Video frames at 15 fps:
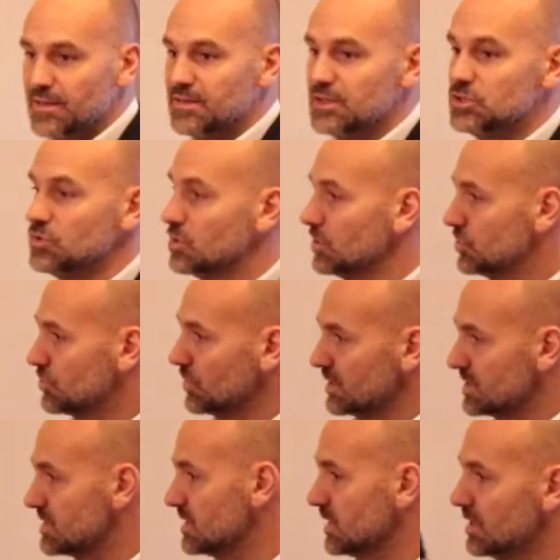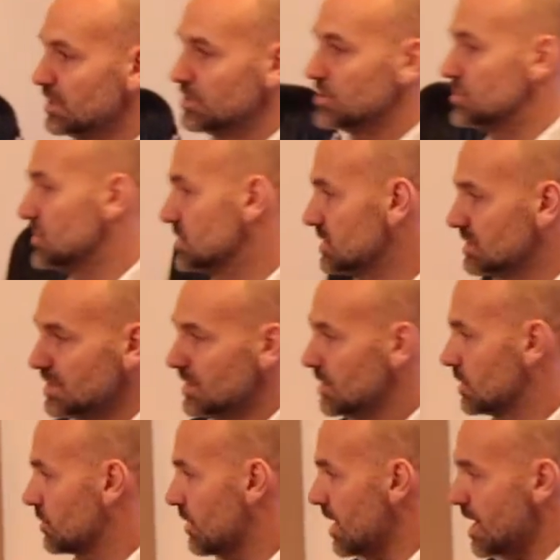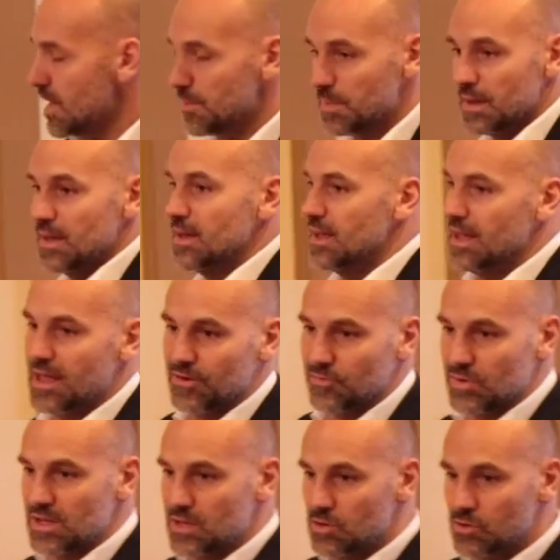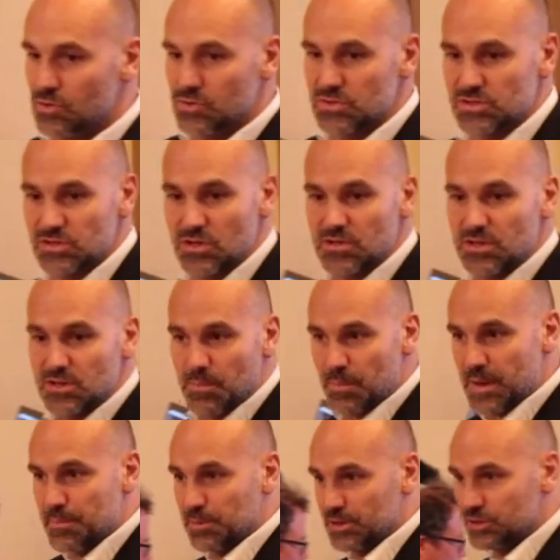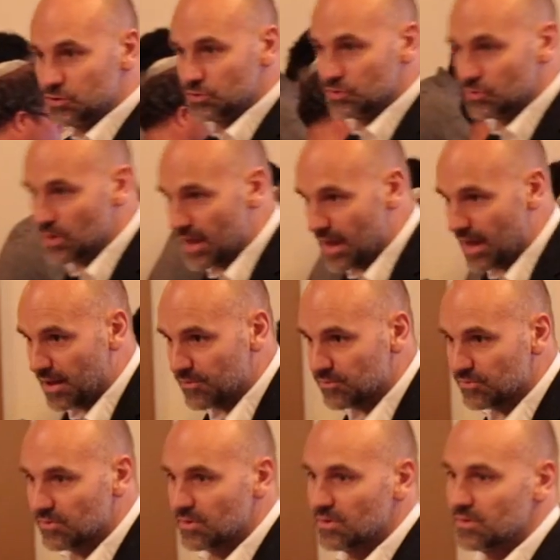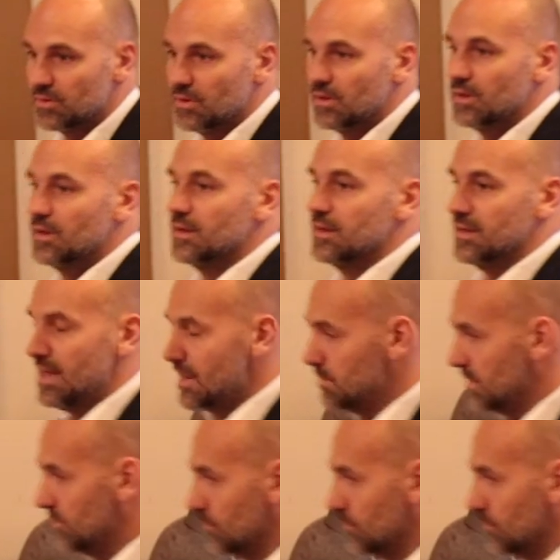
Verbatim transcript: that you can trust to just grab and reuse so that the people that you do have can